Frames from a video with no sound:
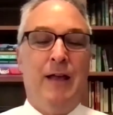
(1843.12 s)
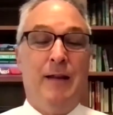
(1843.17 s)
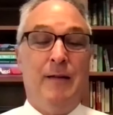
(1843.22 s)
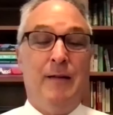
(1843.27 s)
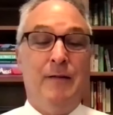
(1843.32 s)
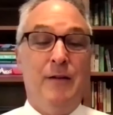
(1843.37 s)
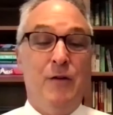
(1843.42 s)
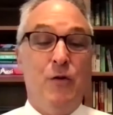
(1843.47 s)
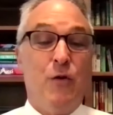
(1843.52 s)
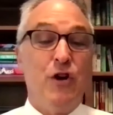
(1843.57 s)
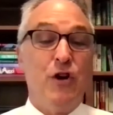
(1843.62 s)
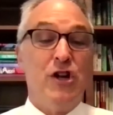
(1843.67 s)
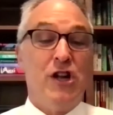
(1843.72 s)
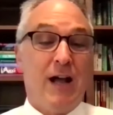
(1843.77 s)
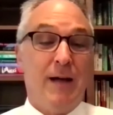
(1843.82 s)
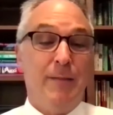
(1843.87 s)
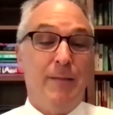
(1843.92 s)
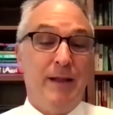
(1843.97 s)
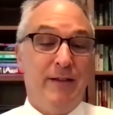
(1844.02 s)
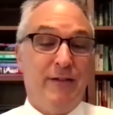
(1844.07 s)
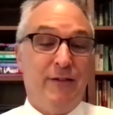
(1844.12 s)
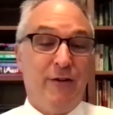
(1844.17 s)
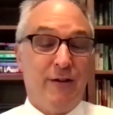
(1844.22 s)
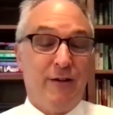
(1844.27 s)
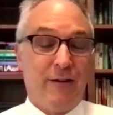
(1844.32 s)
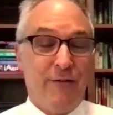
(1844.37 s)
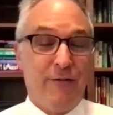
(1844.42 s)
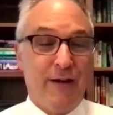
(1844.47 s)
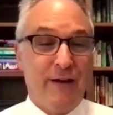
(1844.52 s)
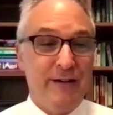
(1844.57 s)
your job easier at
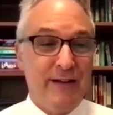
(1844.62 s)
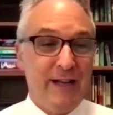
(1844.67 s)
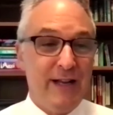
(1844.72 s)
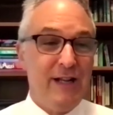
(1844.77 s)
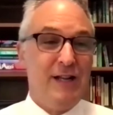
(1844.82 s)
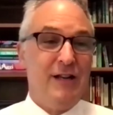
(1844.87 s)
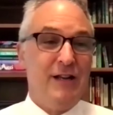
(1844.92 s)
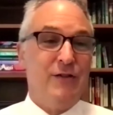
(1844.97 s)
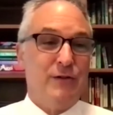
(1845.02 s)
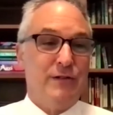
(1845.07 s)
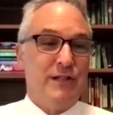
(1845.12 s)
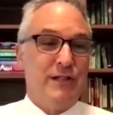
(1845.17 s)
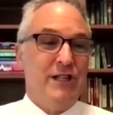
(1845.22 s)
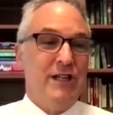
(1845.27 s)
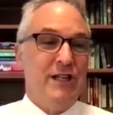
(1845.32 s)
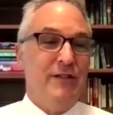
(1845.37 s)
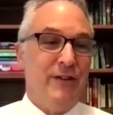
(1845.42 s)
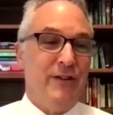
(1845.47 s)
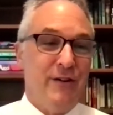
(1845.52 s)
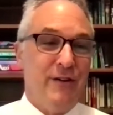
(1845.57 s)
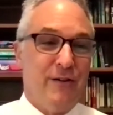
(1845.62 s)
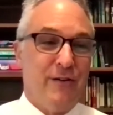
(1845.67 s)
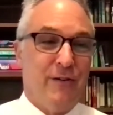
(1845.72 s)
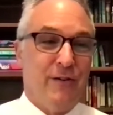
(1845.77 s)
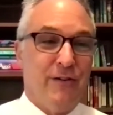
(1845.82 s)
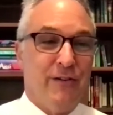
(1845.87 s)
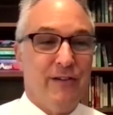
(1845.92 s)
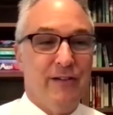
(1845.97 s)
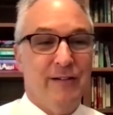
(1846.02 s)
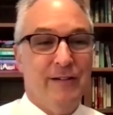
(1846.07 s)
the foundation towards achieving your
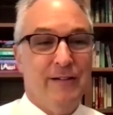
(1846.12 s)
goals?